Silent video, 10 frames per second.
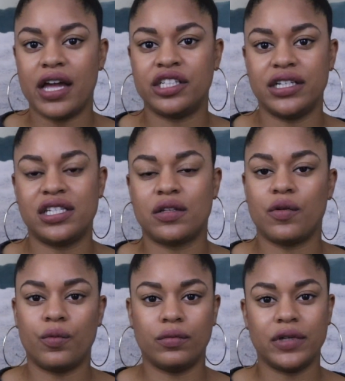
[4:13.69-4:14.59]
just
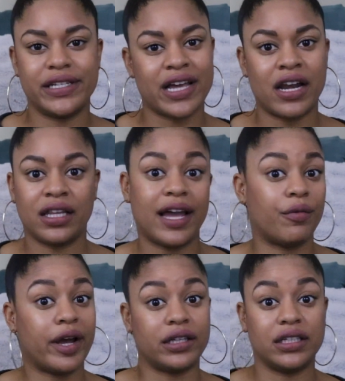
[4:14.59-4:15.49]
is kind of
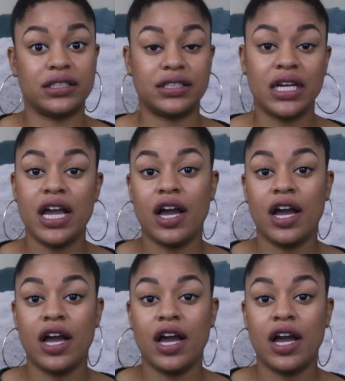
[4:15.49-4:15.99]
like reckless.